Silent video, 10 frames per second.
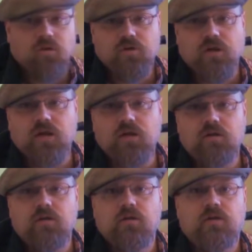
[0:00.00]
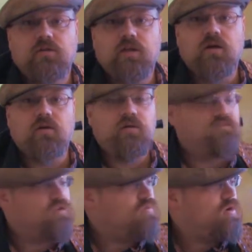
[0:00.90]
Okay? Now
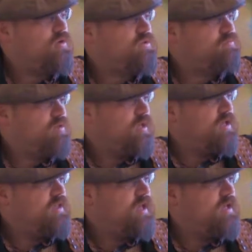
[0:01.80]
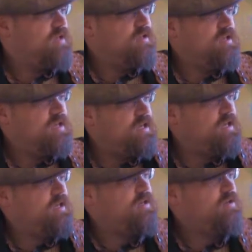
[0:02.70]
if you want to play that in
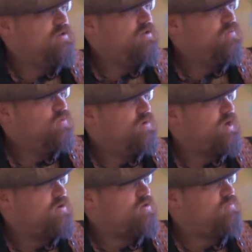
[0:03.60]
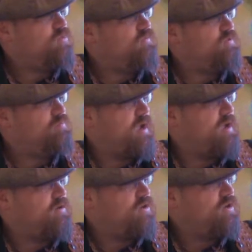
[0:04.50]
E, well, now you move your
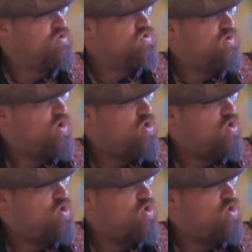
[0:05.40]
pattern here, so